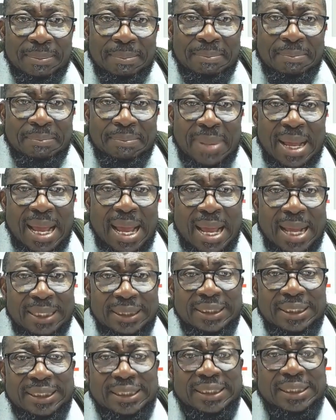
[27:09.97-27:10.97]

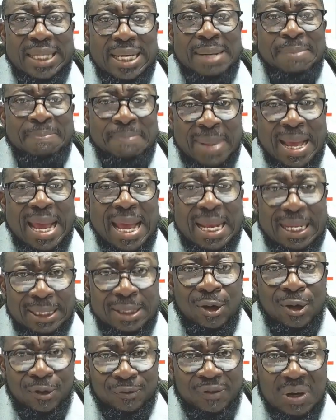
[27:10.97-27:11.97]
man is a
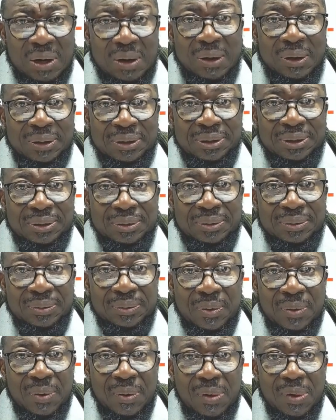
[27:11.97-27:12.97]
man of God.
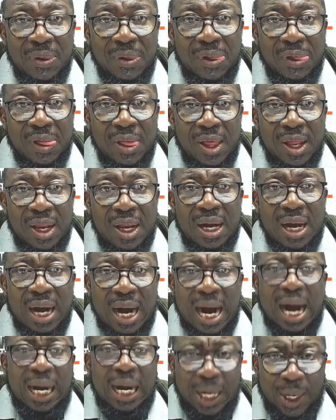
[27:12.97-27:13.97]

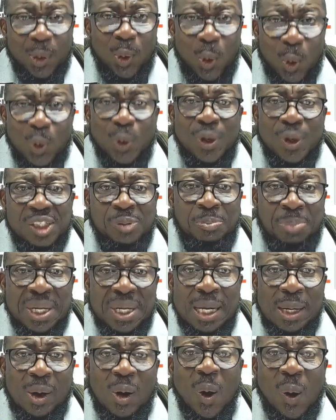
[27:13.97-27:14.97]
I know he's
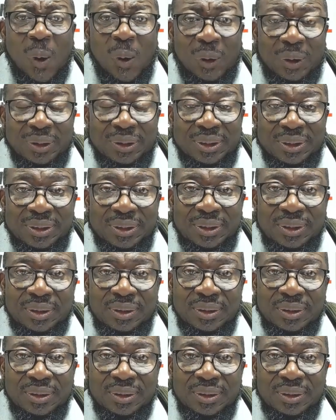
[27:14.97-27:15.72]
being called.